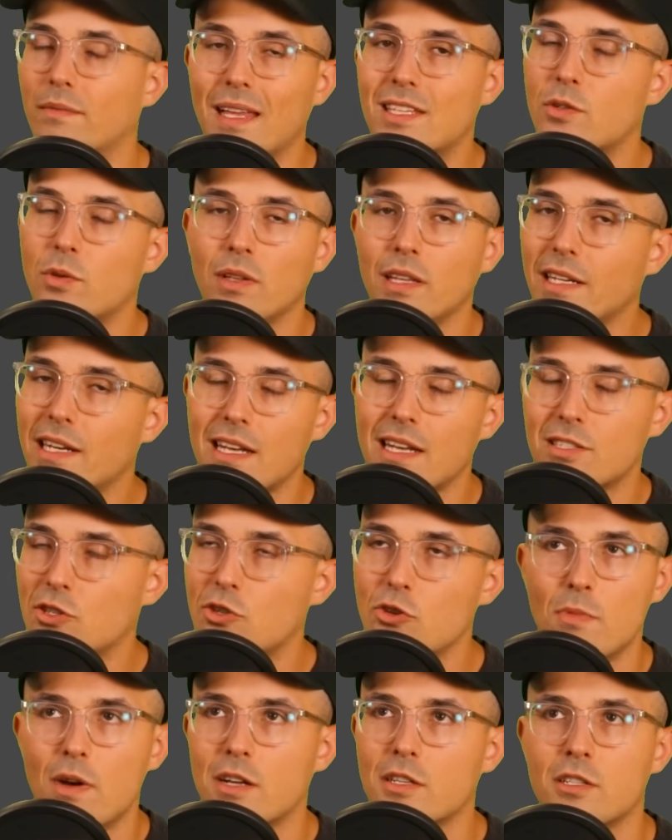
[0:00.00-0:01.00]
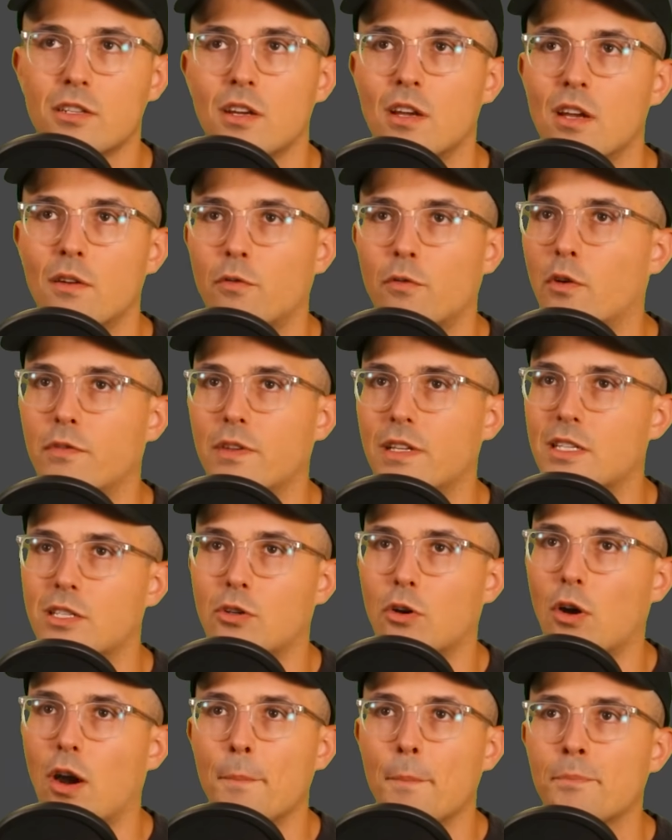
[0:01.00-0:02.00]
That's really not too much for a
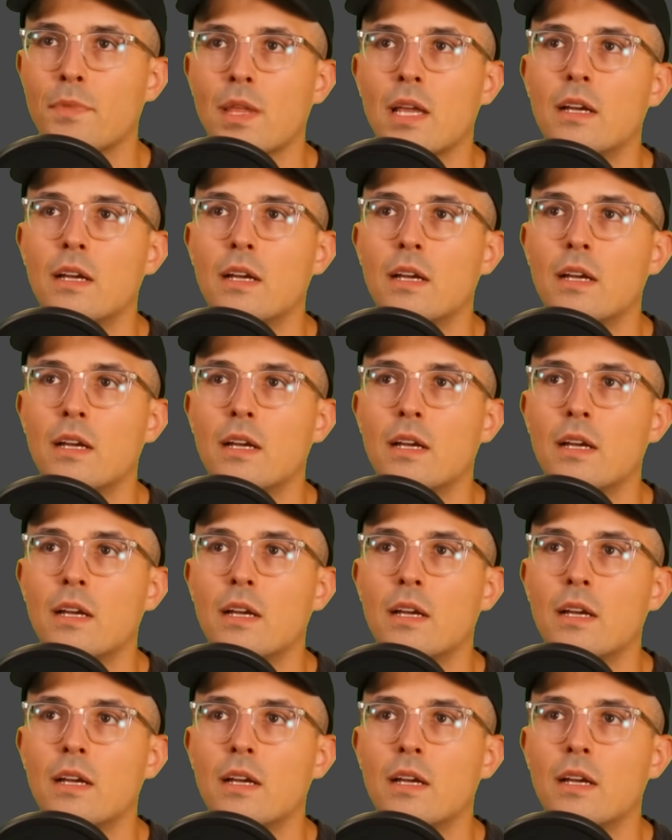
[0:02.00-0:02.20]
V-Strom.